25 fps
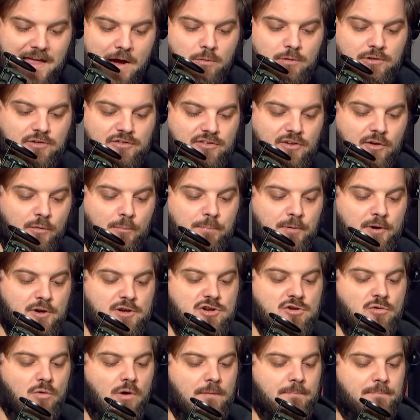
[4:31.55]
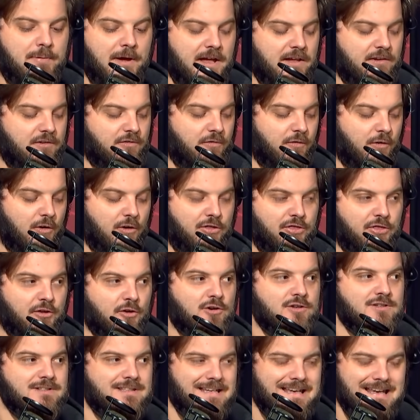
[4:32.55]
That would still put you on pace for a
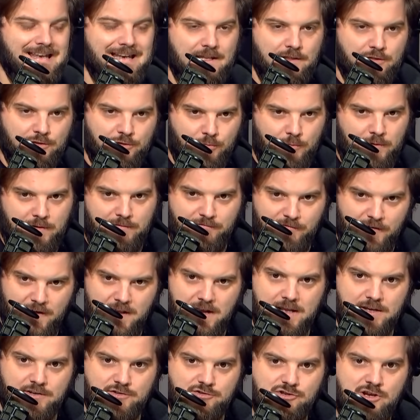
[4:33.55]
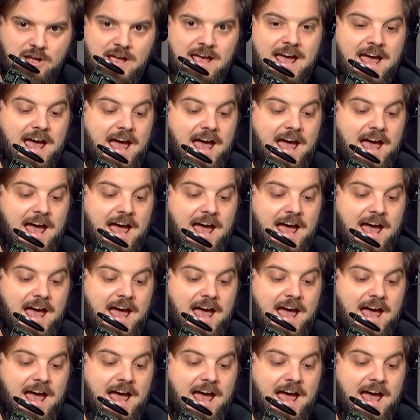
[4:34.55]
13-3 finish,